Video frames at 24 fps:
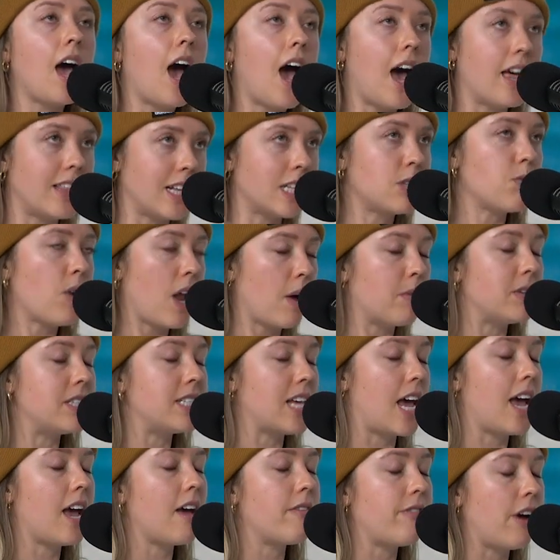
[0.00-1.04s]
uh, that's what I would
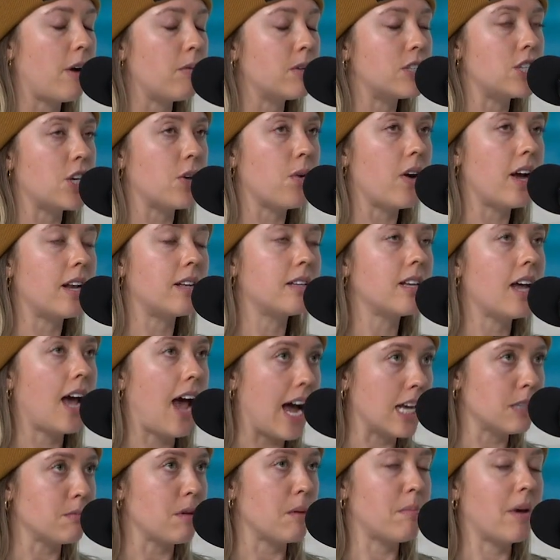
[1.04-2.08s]
say. If I was you, I'd
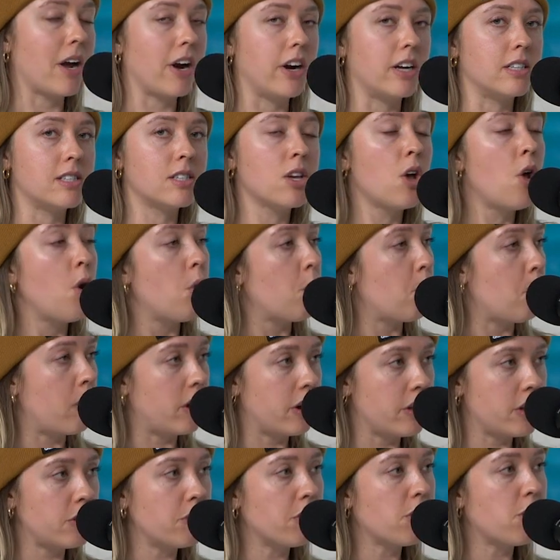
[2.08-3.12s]
ask my parents,
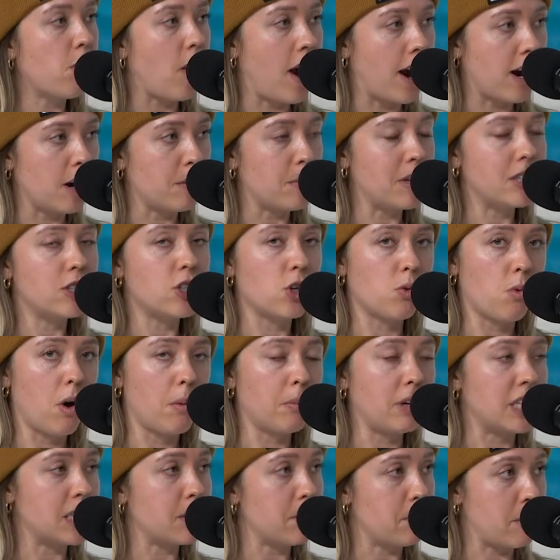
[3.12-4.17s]
what are the requirements you
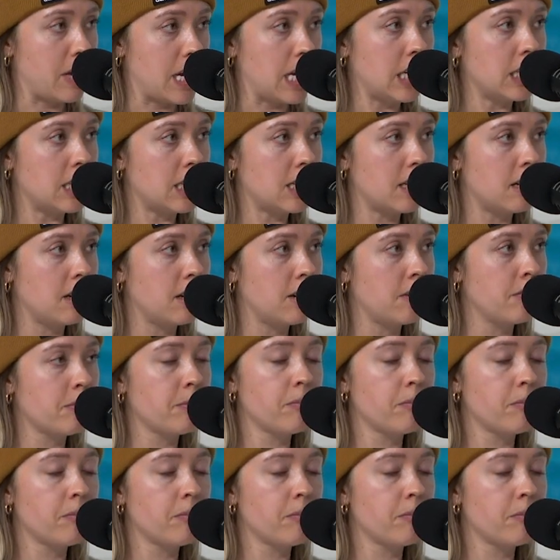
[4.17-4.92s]
want me to meet?